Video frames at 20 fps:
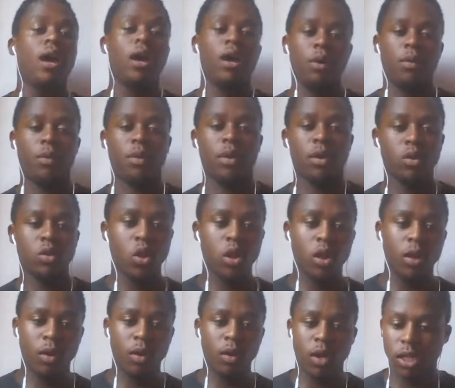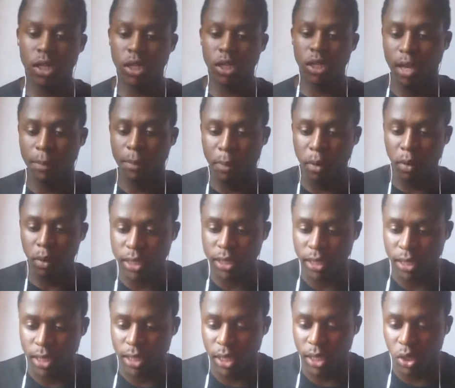we are not going to get in that
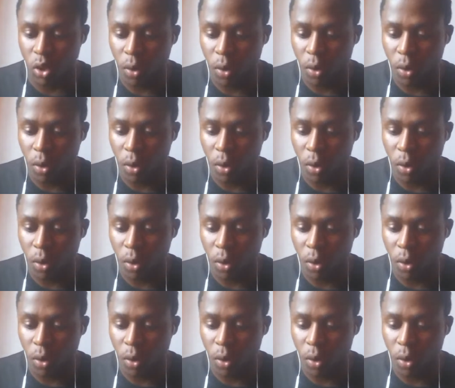politics at all.